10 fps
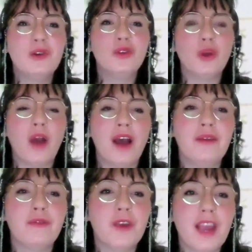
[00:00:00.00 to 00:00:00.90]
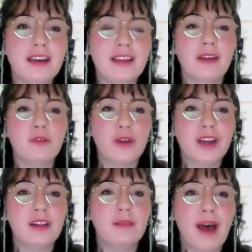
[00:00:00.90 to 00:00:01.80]
So kind of creating that
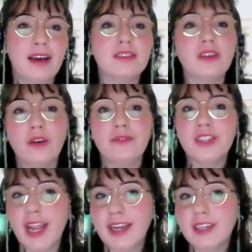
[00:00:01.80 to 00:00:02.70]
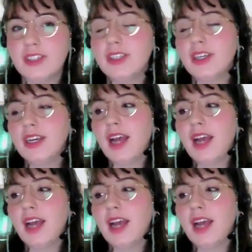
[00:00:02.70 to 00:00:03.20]
critical mass of change